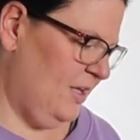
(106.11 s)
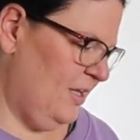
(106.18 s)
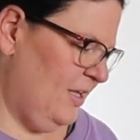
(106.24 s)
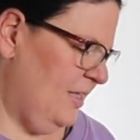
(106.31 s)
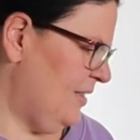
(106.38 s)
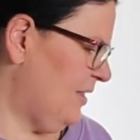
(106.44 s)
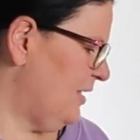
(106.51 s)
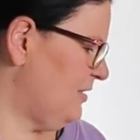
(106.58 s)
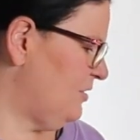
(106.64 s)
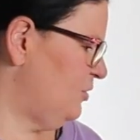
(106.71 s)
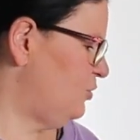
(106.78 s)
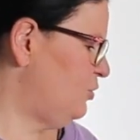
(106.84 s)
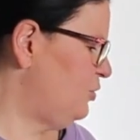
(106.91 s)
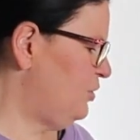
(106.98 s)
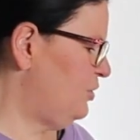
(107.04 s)
that's a
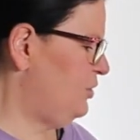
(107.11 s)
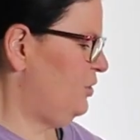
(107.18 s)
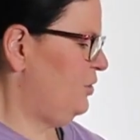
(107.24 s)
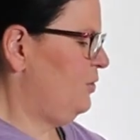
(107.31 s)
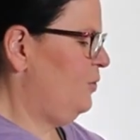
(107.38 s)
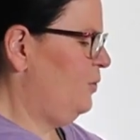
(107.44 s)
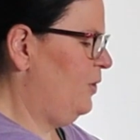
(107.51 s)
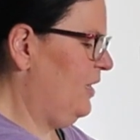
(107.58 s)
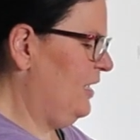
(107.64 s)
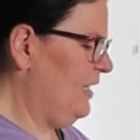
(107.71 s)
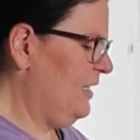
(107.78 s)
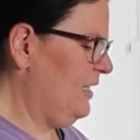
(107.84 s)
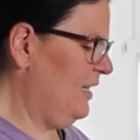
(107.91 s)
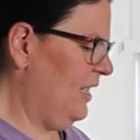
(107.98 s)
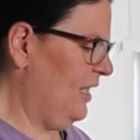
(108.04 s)
good
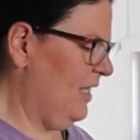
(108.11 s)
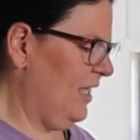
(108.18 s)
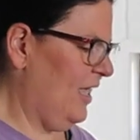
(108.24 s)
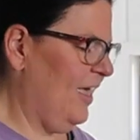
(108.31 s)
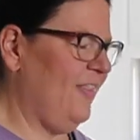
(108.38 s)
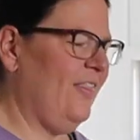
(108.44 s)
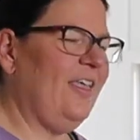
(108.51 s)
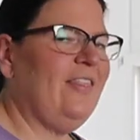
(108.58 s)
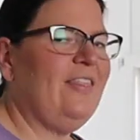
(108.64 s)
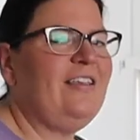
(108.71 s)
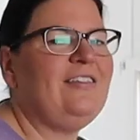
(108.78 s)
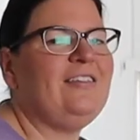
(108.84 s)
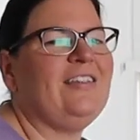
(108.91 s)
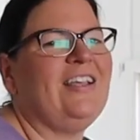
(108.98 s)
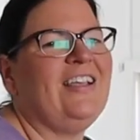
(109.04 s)
one. And then
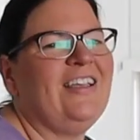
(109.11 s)
this